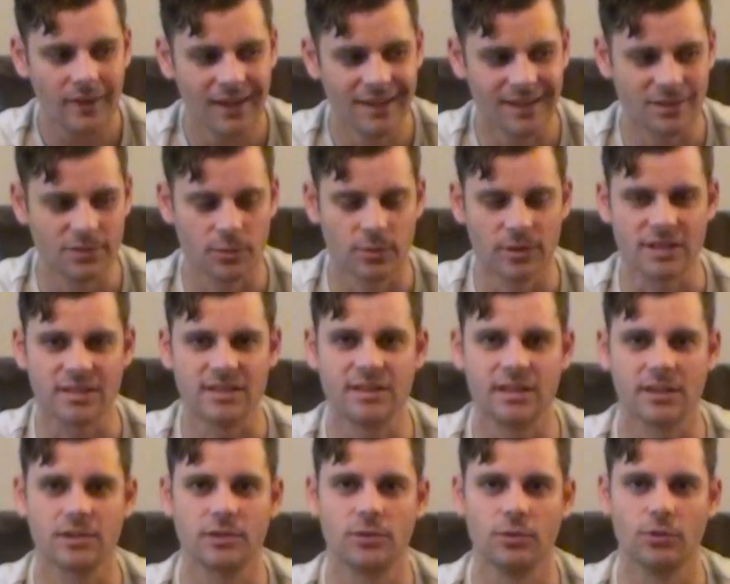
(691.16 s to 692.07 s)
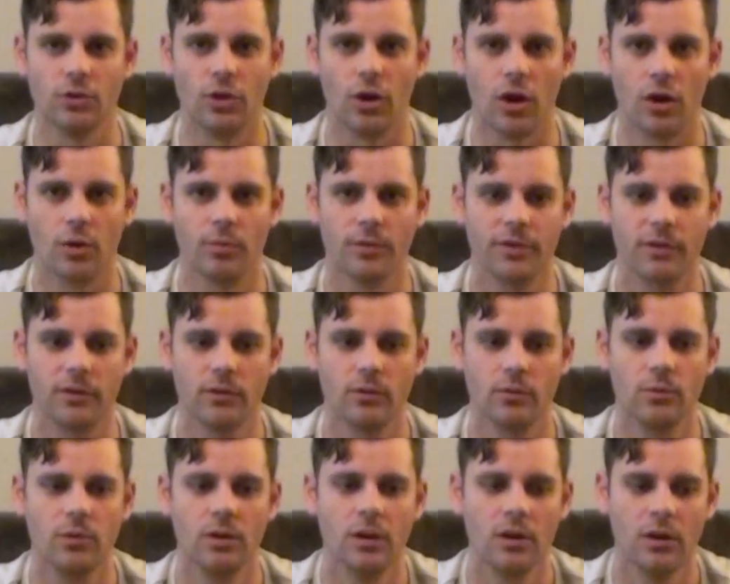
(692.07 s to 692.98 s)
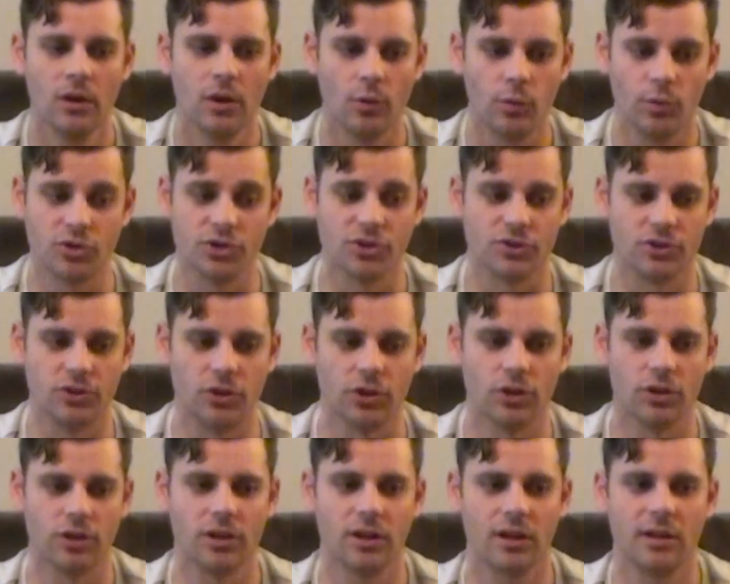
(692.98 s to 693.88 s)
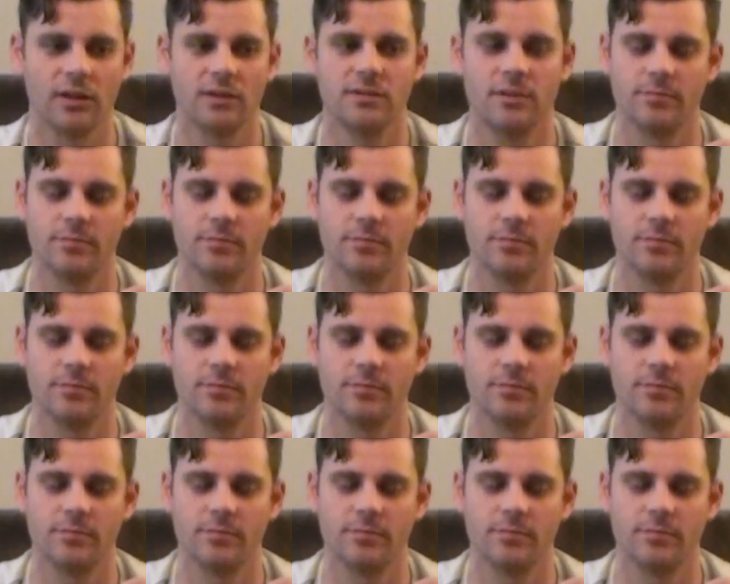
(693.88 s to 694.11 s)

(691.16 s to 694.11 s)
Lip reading: doesn't really stick too long with you, which is good.